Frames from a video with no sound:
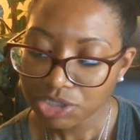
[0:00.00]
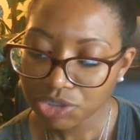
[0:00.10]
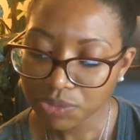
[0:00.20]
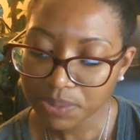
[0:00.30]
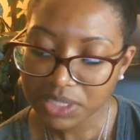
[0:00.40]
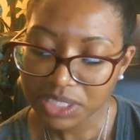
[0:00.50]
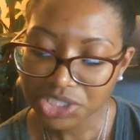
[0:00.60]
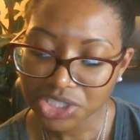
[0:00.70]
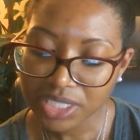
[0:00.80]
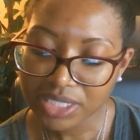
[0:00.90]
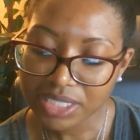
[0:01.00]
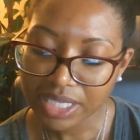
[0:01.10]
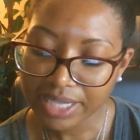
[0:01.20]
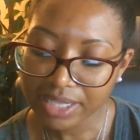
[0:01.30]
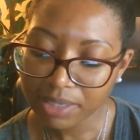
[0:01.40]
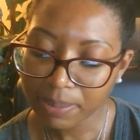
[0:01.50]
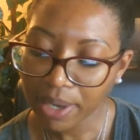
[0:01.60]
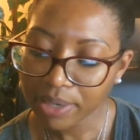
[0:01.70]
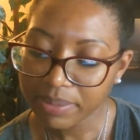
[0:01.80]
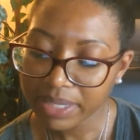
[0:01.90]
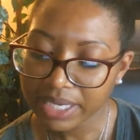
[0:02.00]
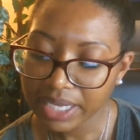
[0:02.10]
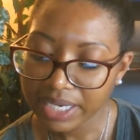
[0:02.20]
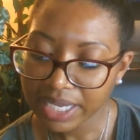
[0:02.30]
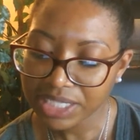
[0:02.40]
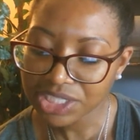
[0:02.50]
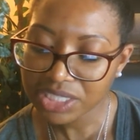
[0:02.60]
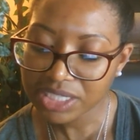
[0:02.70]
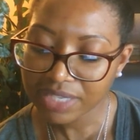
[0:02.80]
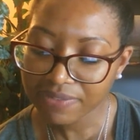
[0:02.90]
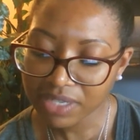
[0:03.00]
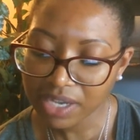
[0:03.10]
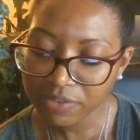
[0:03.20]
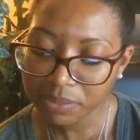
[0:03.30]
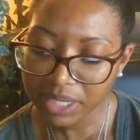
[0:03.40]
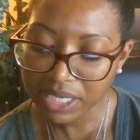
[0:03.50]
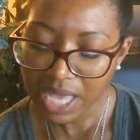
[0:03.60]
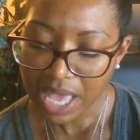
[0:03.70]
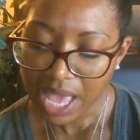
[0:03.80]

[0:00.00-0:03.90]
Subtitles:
to positions in the department and agency of the government,